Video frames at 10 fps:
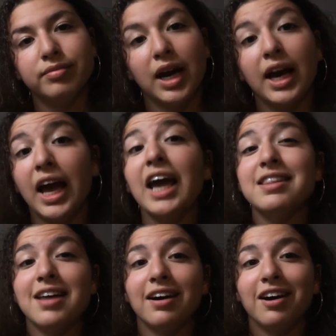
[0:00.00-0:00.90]
I hate
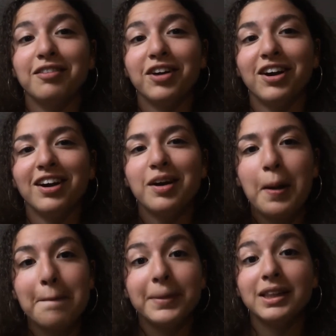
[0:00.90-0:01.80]
that cover.
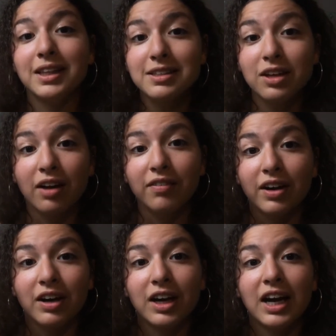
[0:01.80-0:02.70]
But this
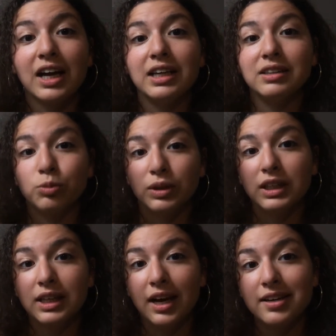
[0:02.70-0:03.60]
cover is
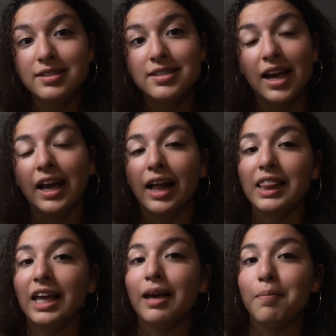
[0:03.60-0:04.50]
really nice, and I
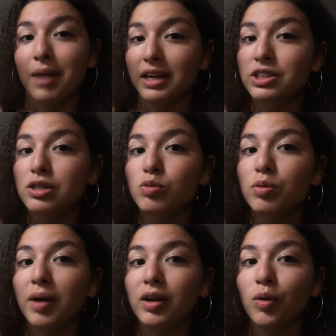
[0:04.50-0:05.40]
think it matches with
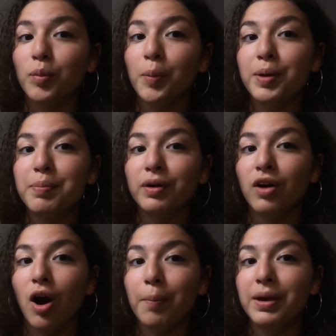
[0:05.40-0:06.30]
my Normal People
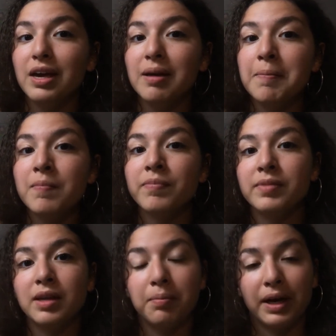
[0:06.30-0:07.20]
copy
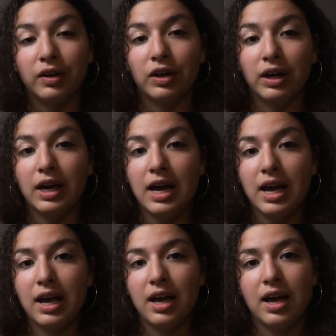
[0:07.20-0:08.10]
better.
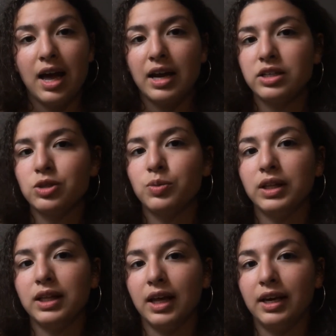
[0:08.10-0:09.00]
And I just
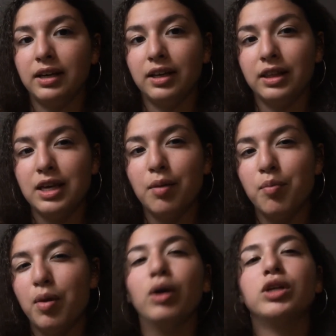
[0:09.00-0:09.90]
really like the
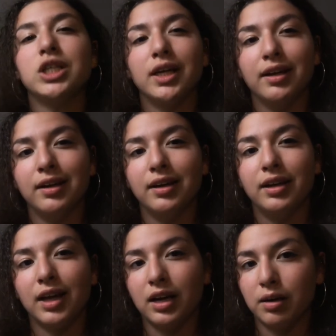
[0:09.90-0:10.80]
emotion
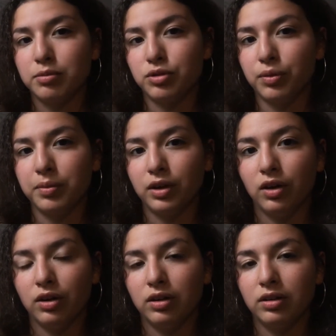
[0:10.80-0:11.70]
that comes from the
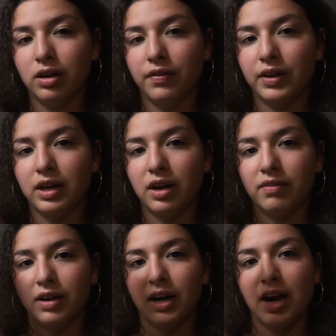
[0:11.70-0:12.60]
girl on the
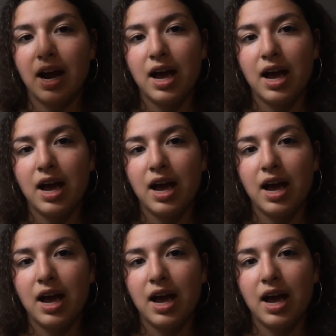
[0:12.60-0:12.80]
cover,